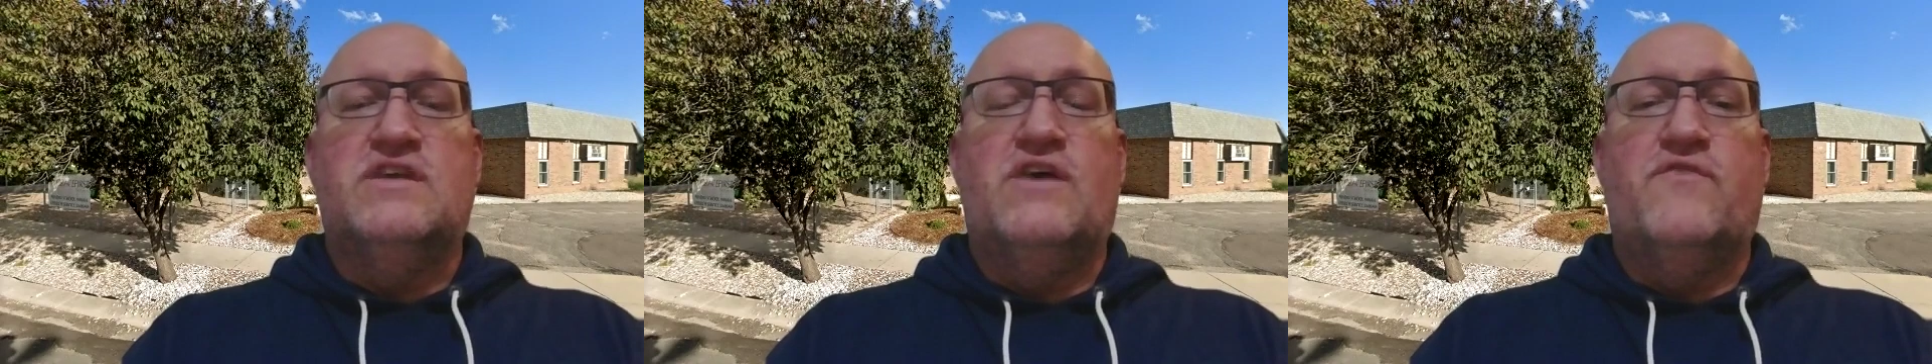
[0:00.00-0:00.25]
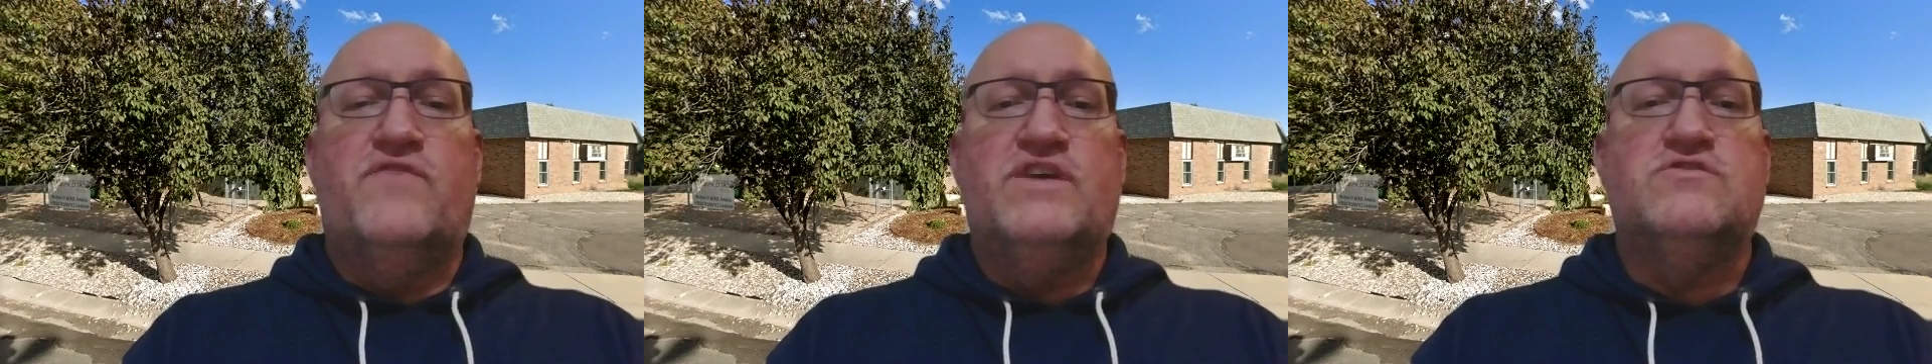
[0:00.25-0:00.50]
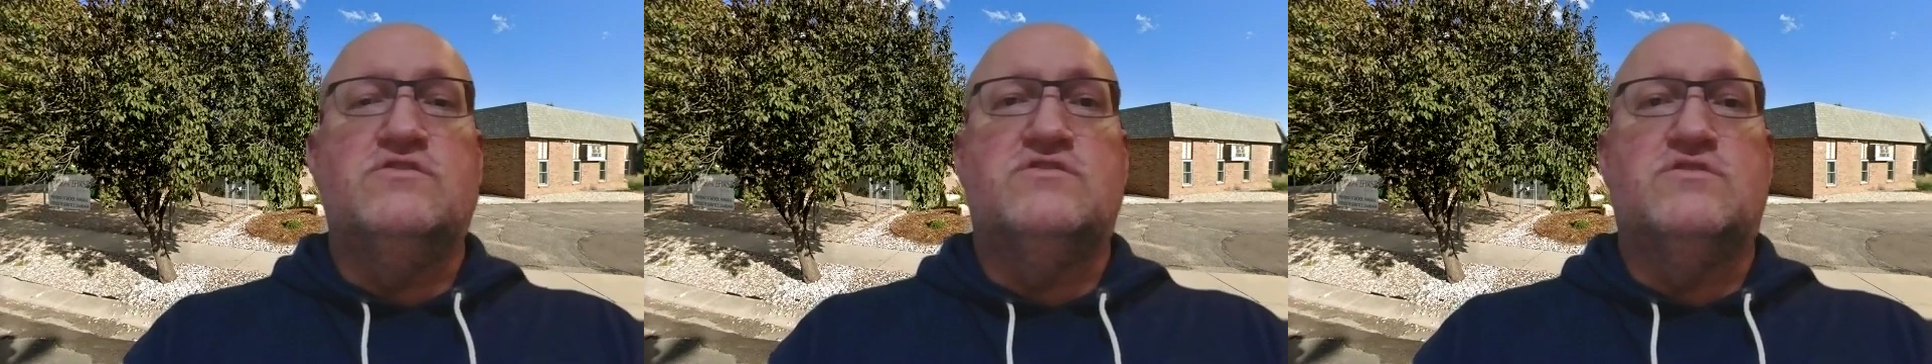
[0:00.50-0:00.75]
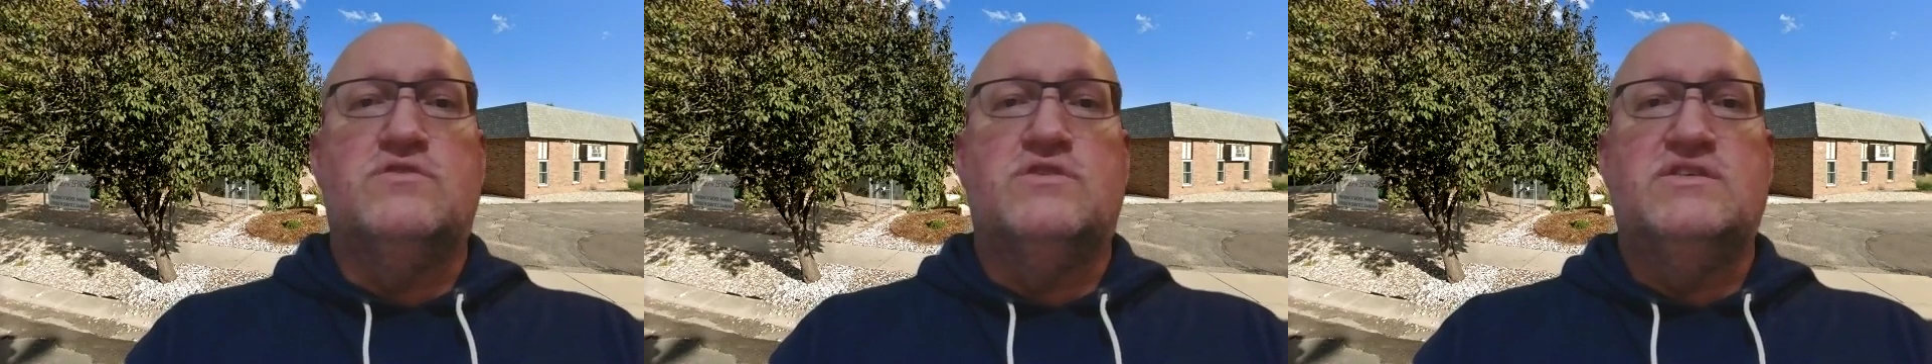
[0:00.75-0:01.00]
Adventure
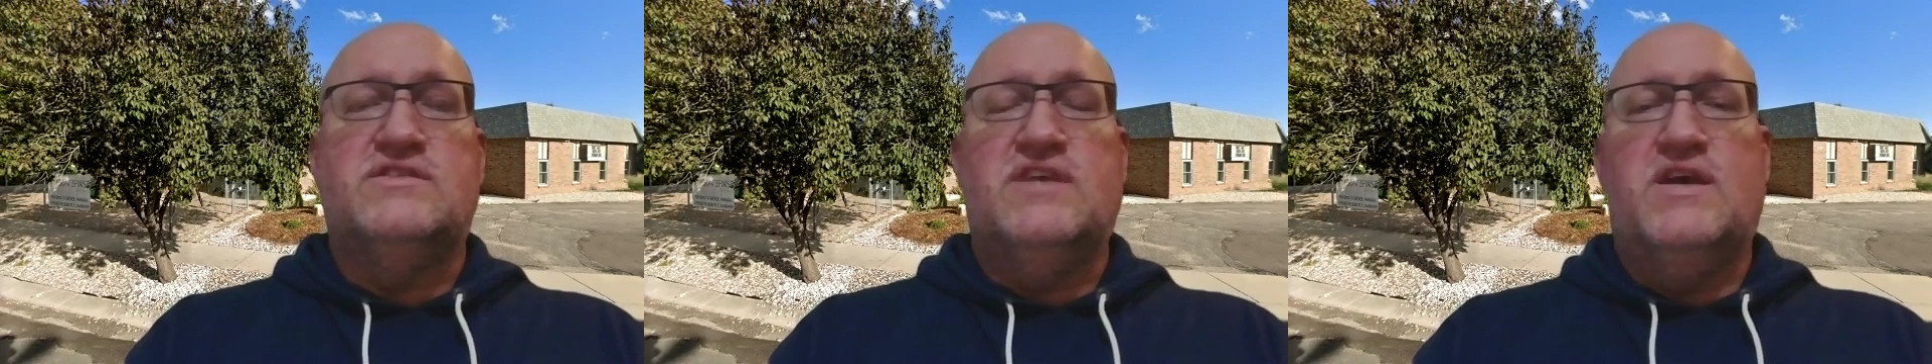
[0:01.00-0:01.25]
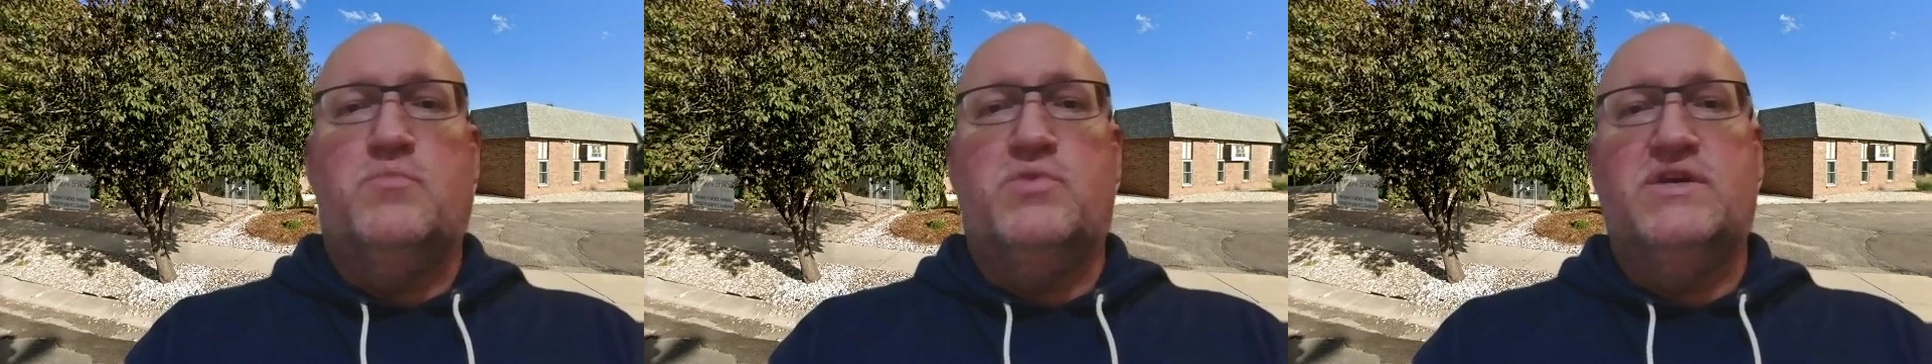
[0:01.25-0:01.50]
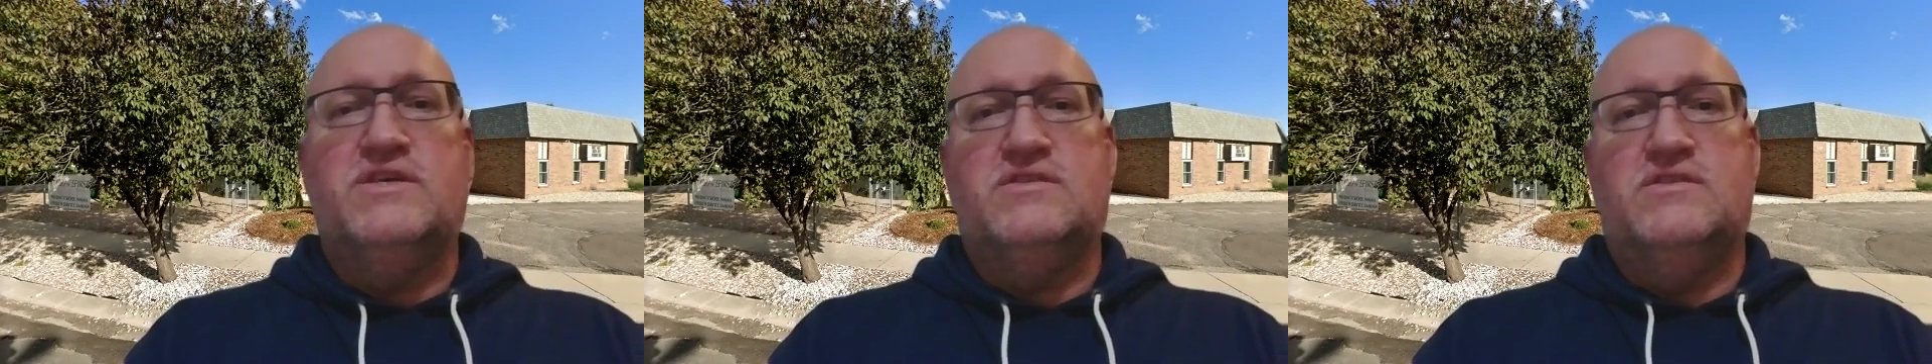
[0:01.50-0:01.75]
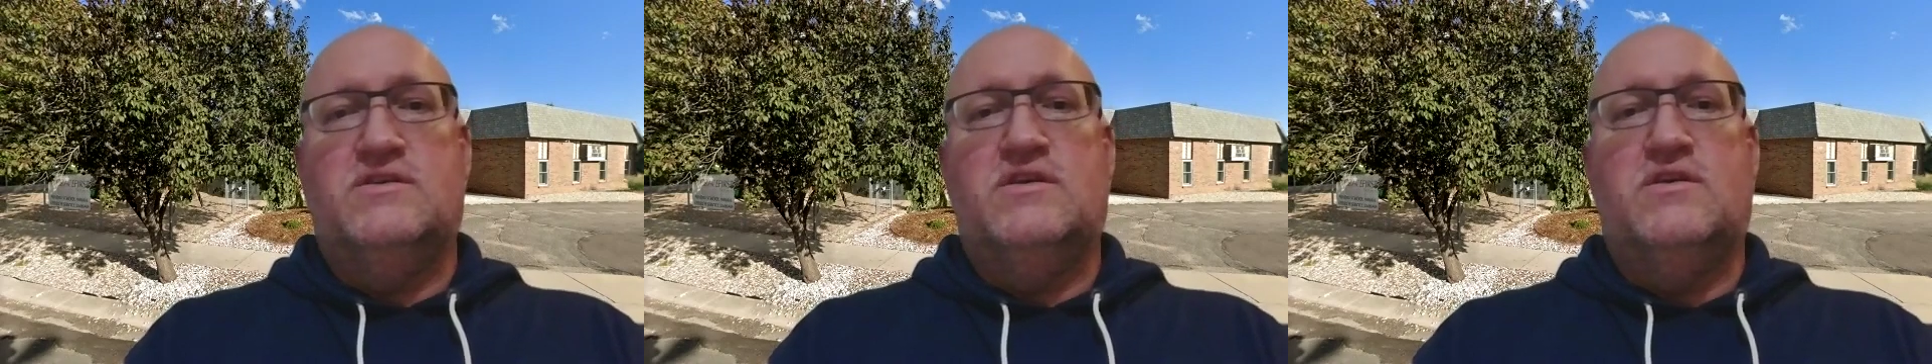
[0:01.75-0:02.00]
stories take place
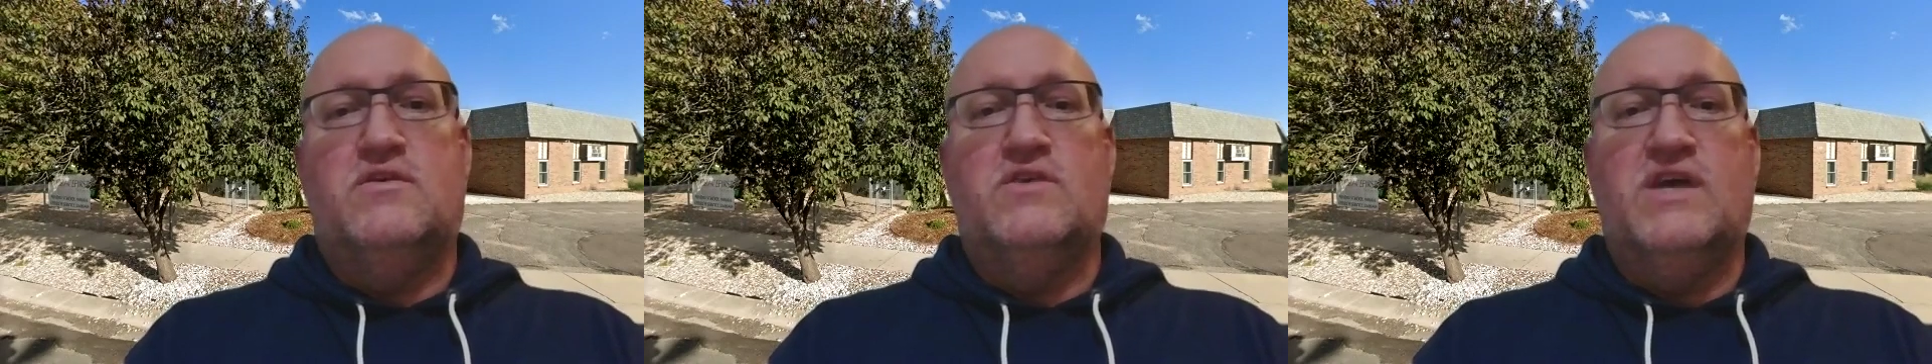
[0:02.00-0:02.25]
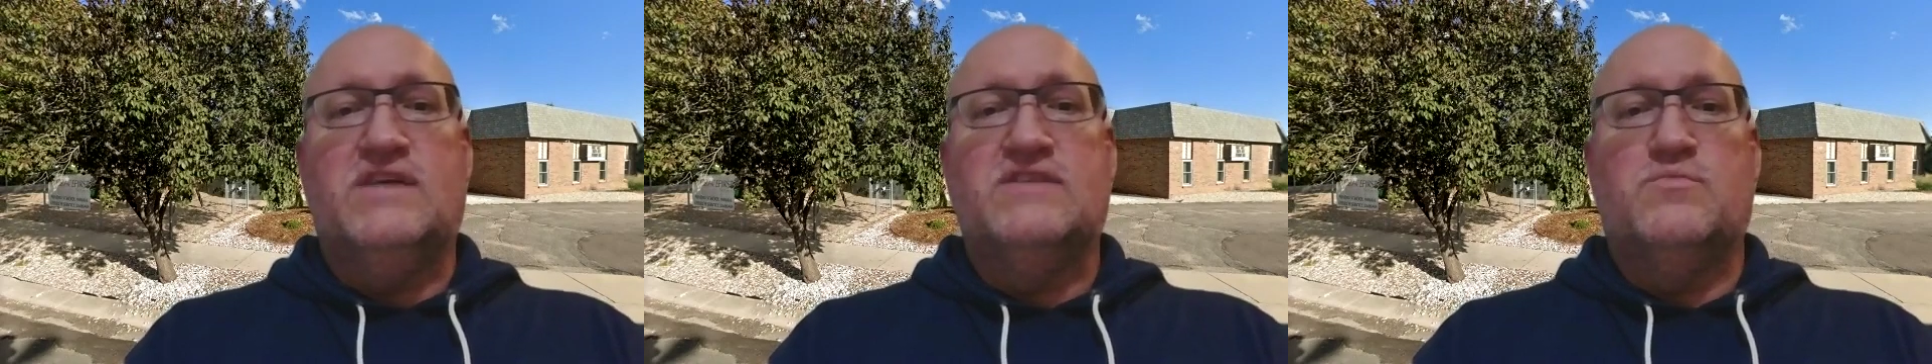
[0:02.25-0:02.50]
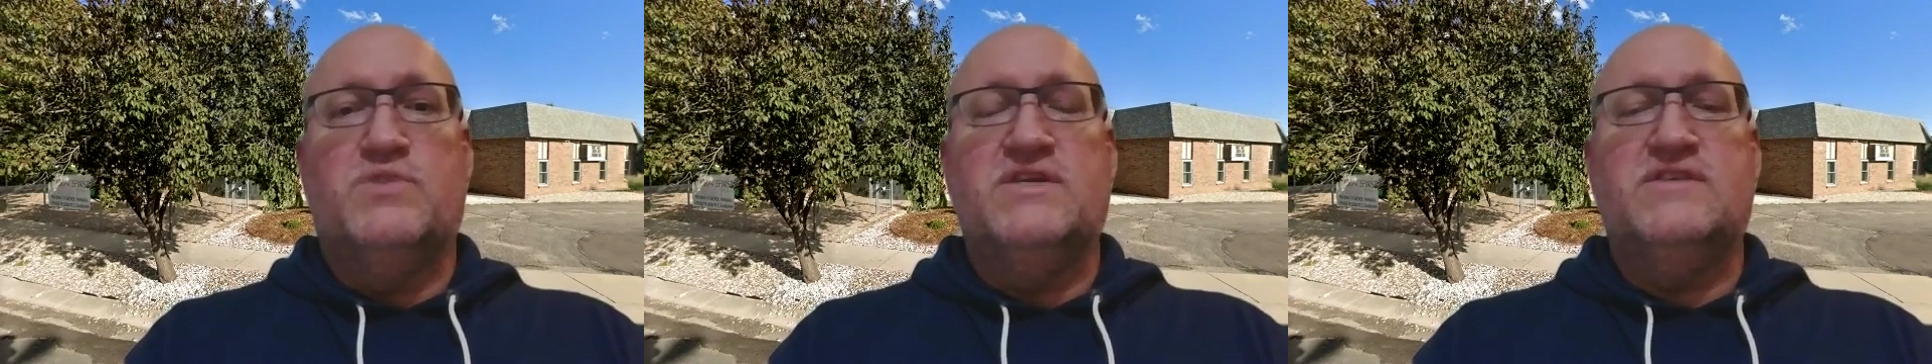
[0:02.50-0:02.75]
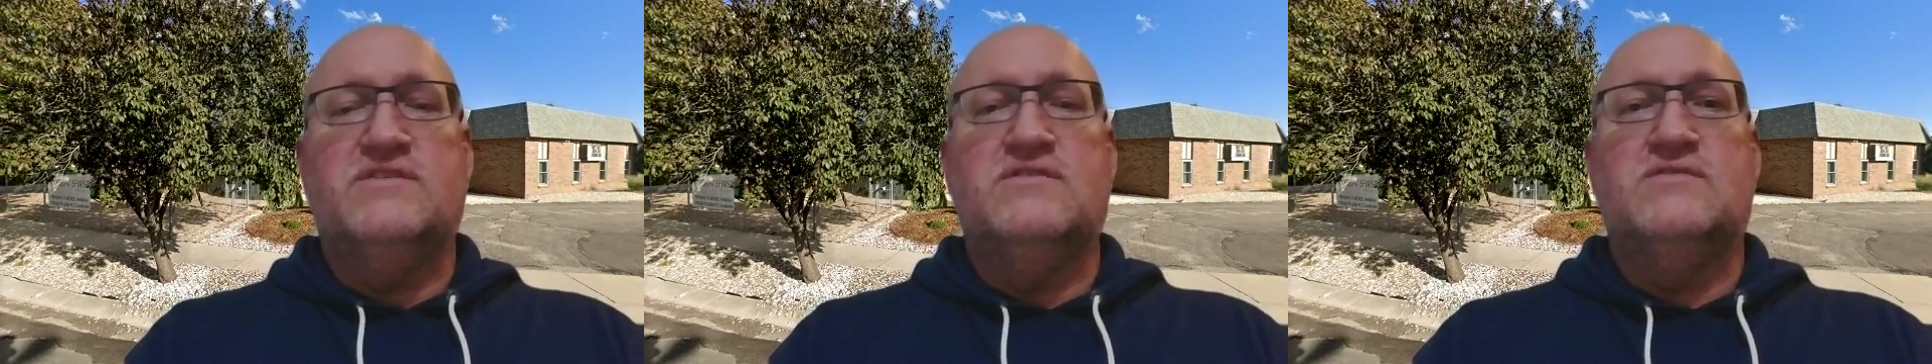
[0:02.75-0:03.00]
in all kinds of
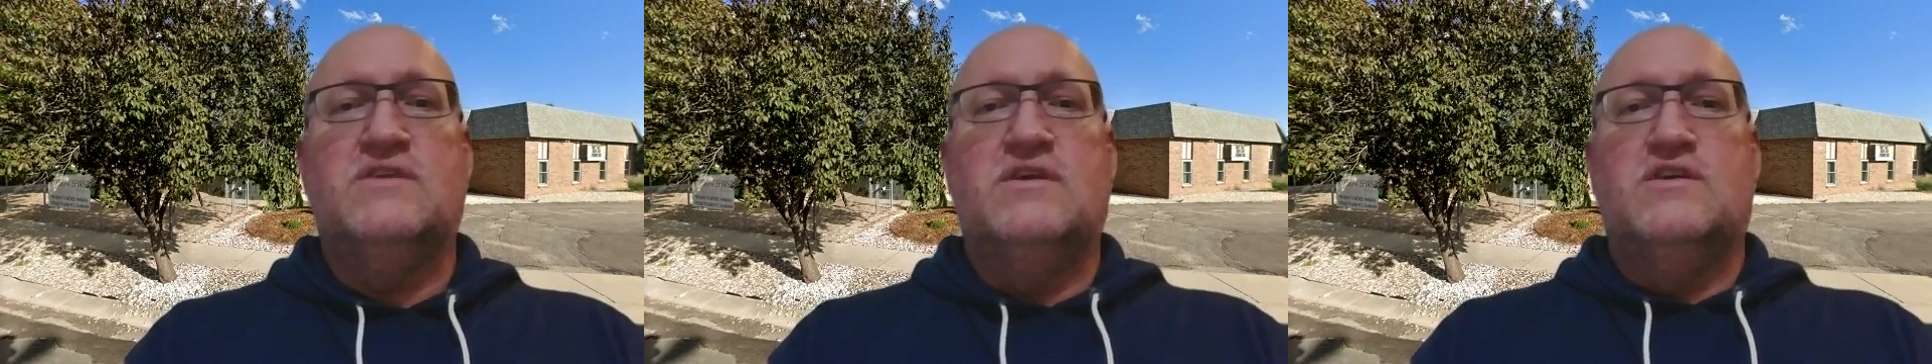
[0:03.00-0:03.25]
places.